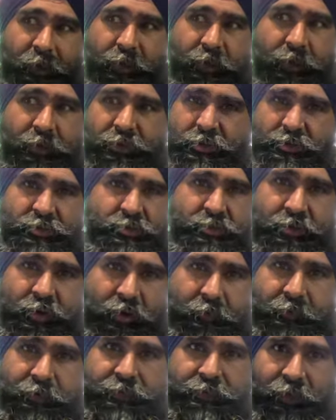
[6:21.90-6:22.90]
here, you should
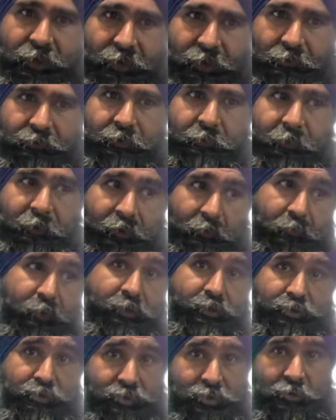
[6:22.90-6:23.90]
not be scared of the bear,
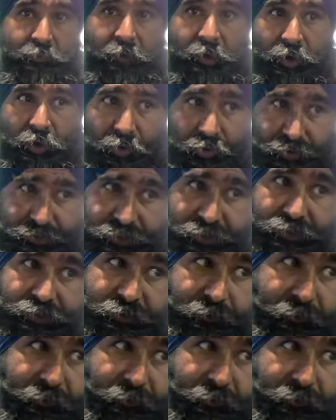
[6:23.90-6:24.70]
but you should be cautious